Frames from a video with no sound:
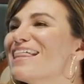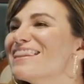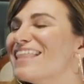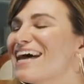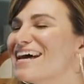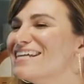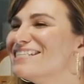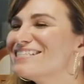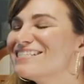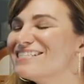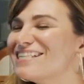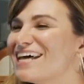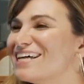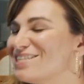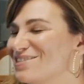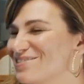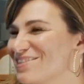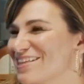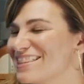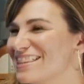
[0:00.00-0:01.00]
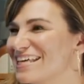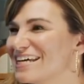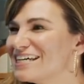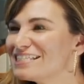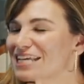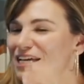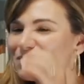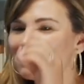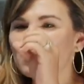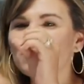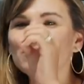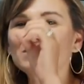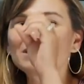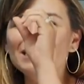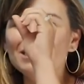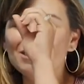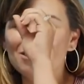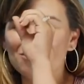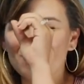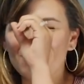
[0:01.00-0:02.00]
That's the thing is like people's
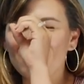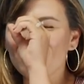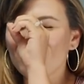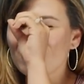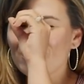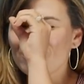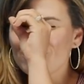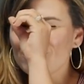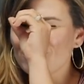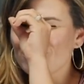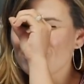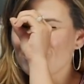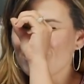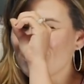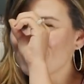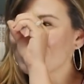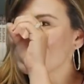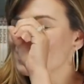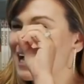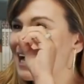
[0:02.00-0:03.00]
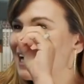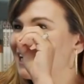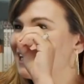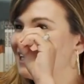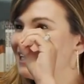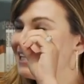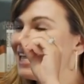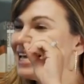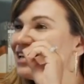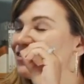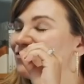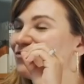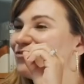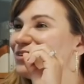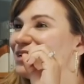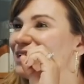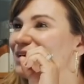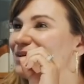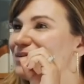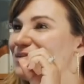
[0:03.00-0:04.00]
Instagram photos are so tiny. Like
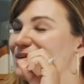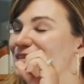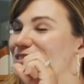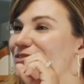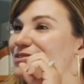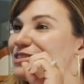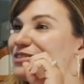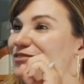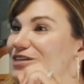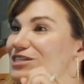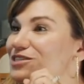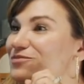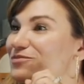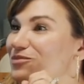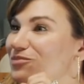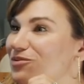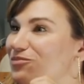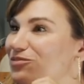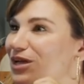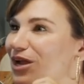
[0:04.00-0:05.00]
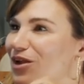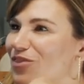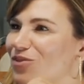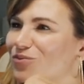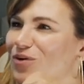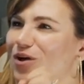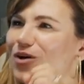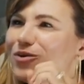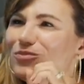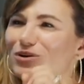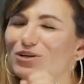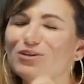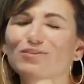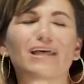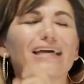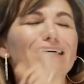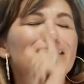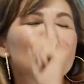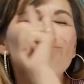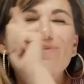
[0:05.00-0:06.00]
it's always fun to meet people out on the road, but you're
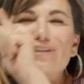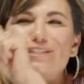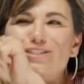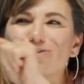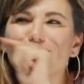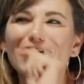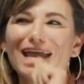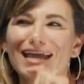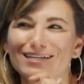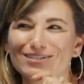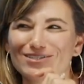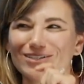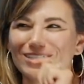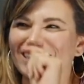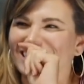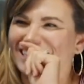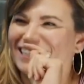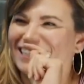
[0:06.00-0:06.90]
like, what's your handle?